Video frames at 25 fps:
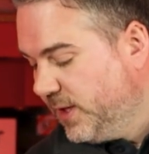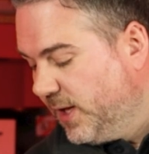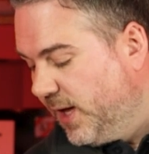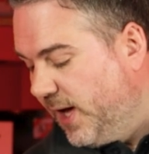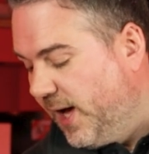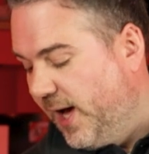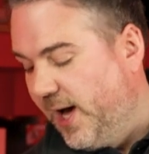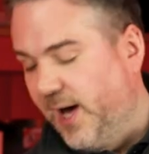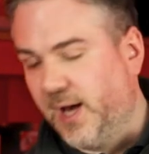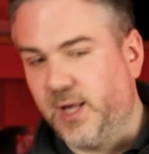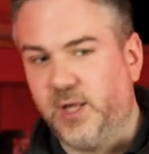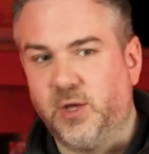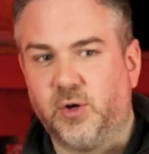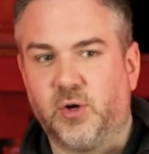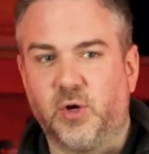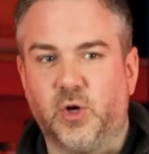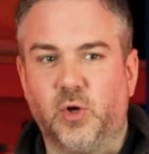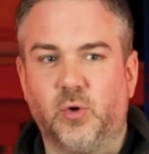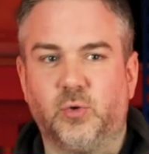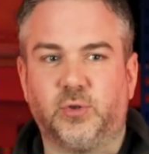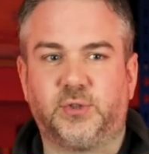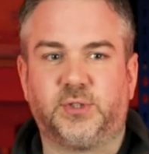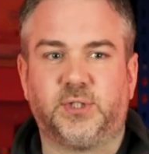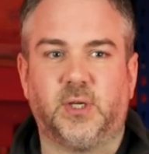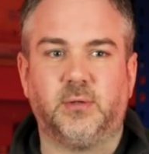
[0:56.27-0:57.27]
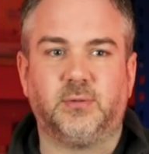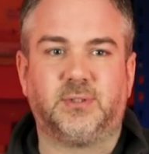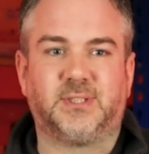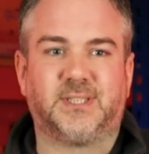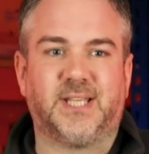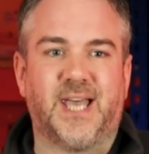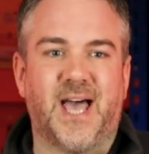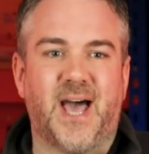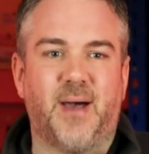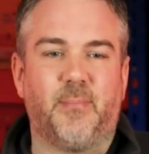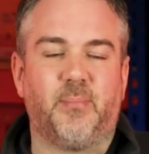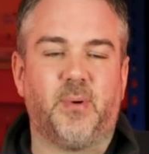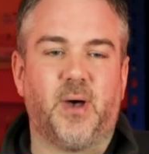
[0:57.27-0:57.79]
Uh, you can also
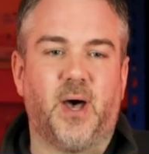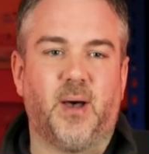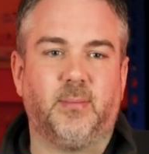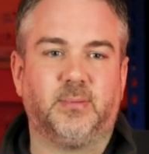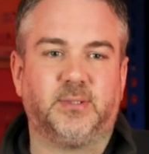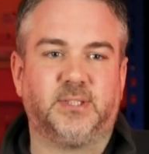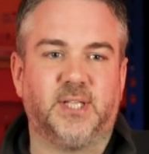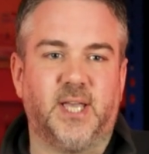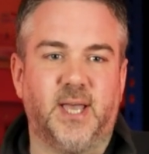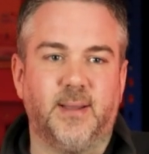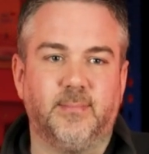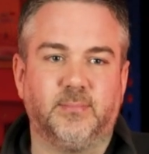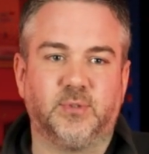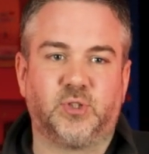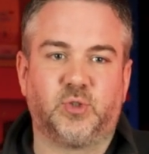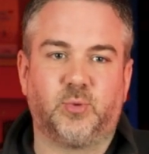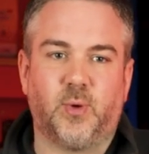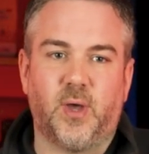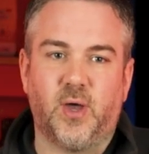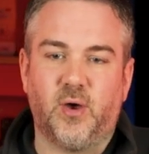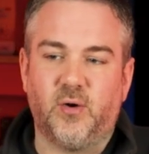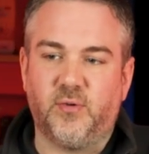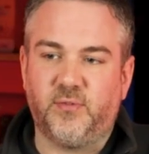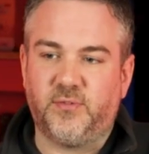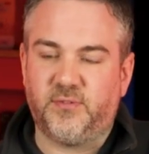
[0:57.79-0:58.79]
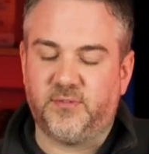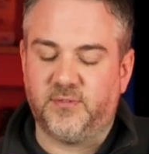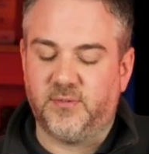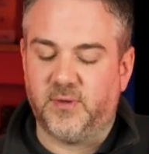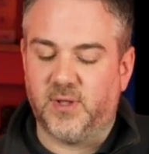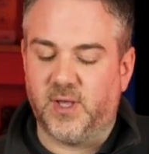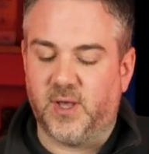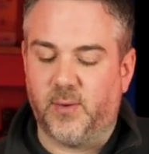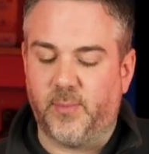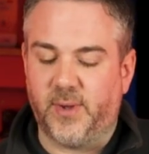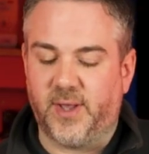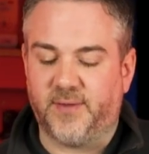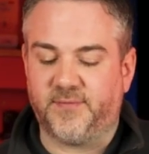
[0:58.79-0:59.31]
tap up to M12
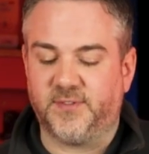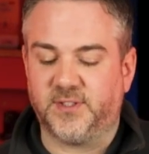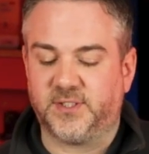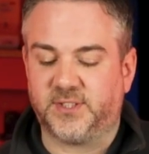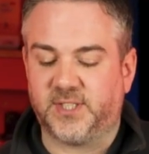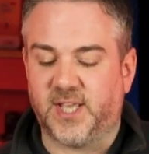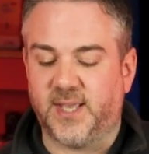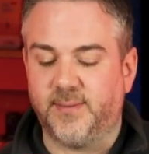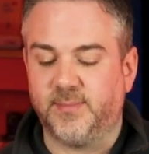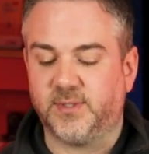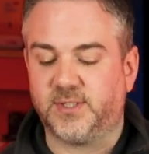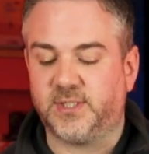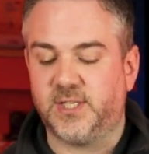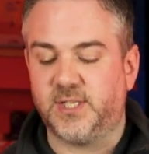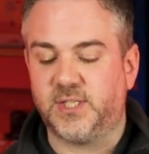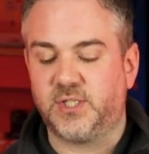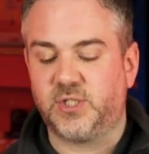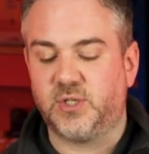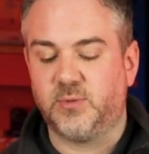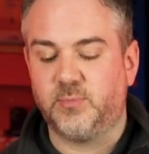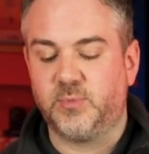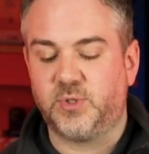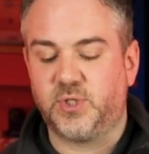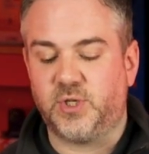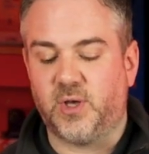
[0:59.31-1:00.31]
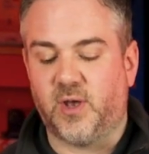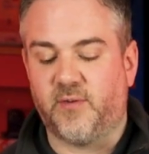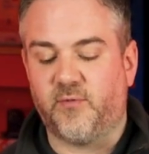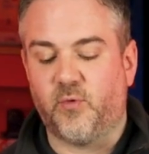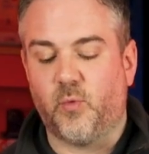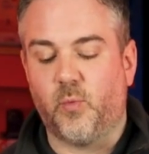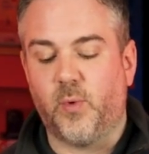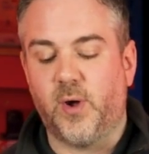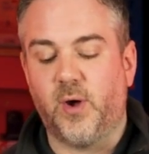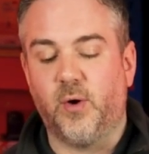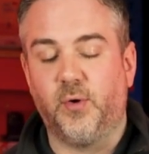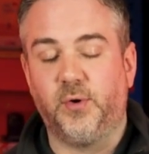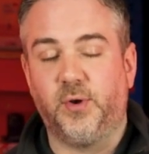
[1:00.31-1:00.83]
and we have the same system so you have a
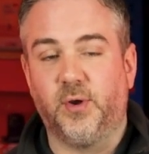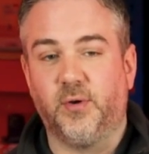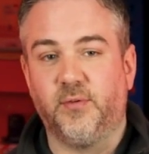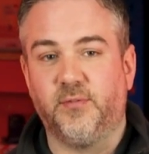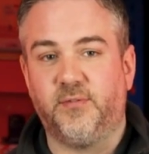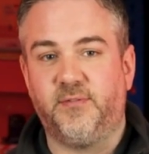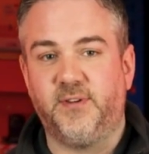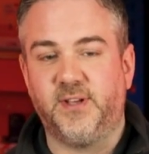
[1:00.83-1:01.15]
weld on